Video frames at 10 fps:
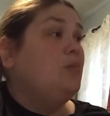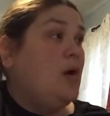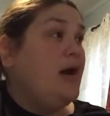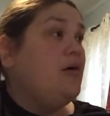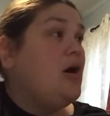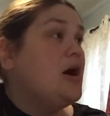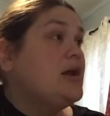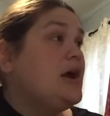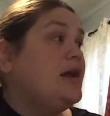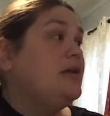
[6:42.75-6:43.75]
while Aunt
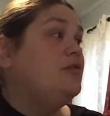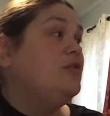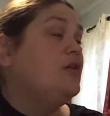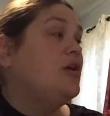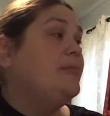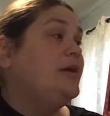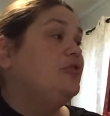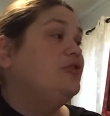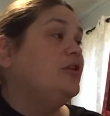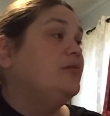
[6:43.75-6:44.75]
Ida took our
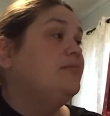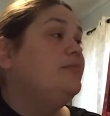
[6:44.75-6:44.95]
picture.